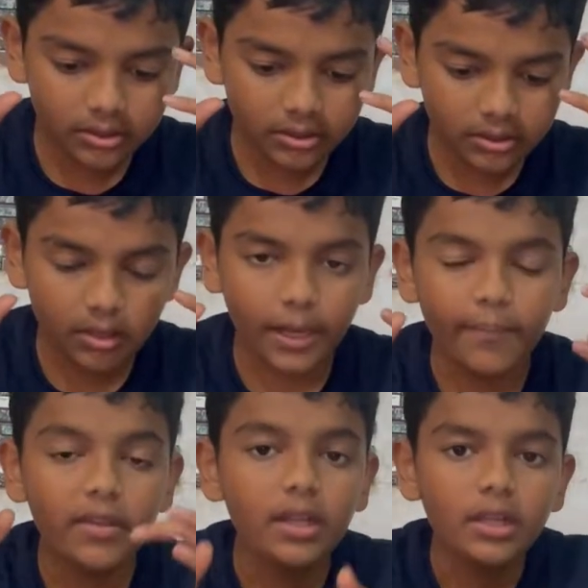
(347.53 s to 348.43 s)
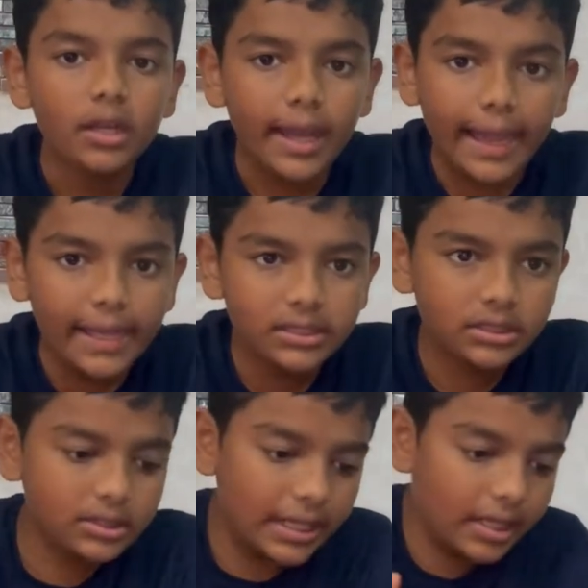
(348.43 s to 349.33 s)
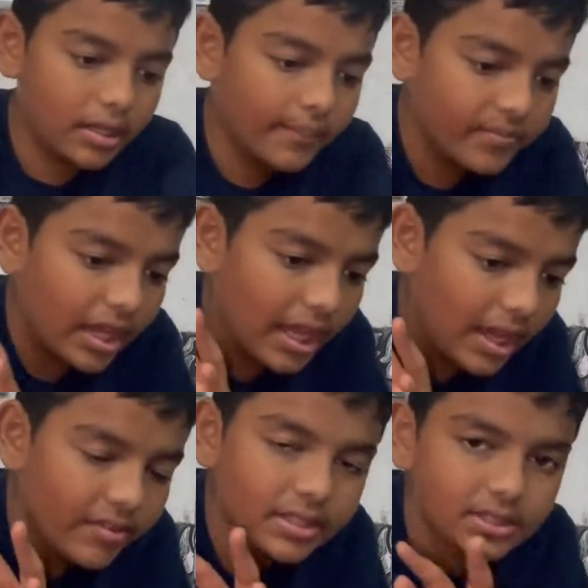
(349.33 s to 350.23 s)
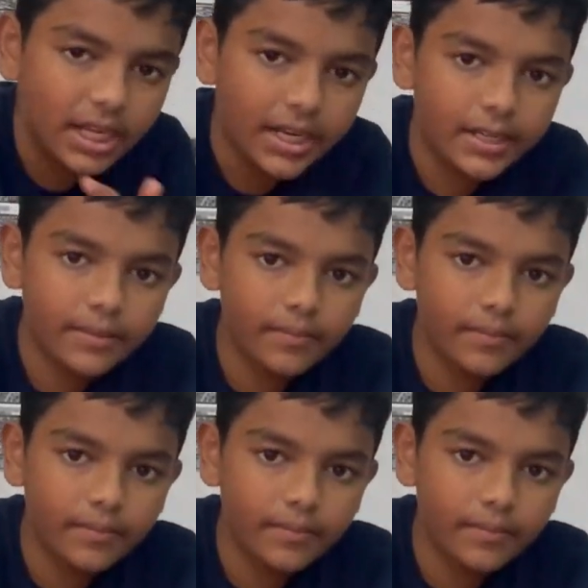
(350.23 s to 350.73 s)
Okay, as like I have this, right?